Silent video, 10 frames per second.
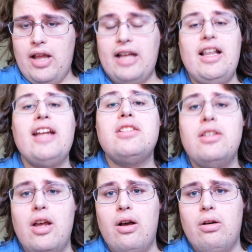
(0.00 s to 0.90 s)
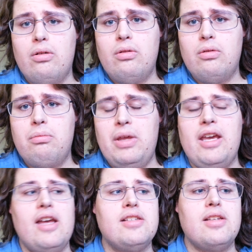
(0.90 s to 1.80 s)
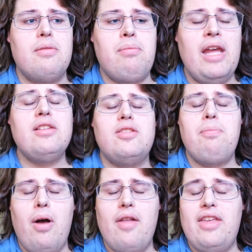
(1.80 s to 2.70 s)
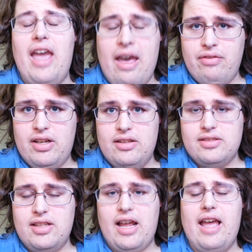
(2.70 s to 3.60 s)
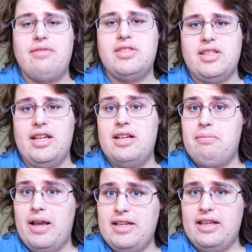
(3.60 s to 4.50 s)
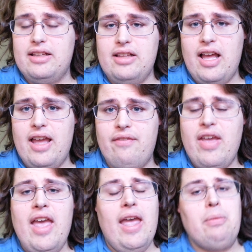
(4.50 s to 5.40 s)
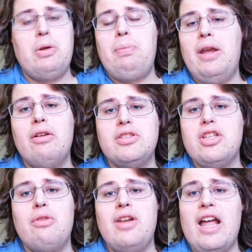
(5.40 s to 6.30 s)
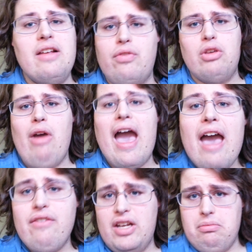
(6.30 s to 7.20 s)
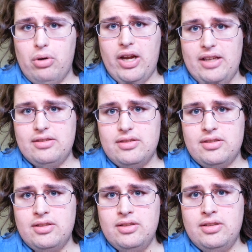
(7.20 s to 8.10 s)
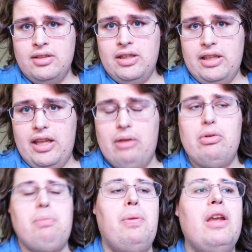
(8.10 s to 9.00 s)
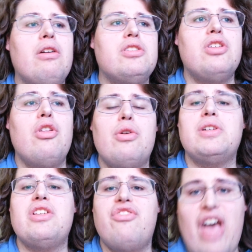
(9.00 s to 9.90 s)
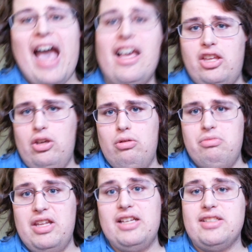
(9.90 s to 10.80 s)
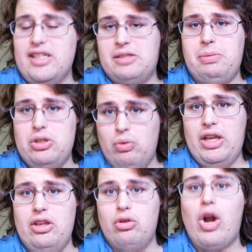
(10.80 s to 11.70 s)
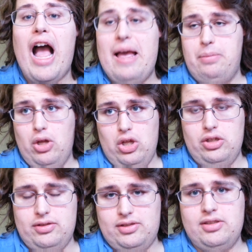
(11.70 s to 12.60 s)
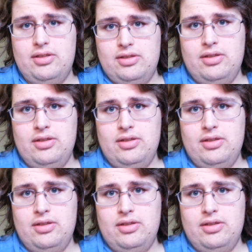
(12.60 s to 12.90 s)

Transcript: I'd like to know, because based upon the evidence that I have seen in my daily life, it would appear as though none of you have any brains. It would appear as though there is a vacuum that exists between your eyeballs.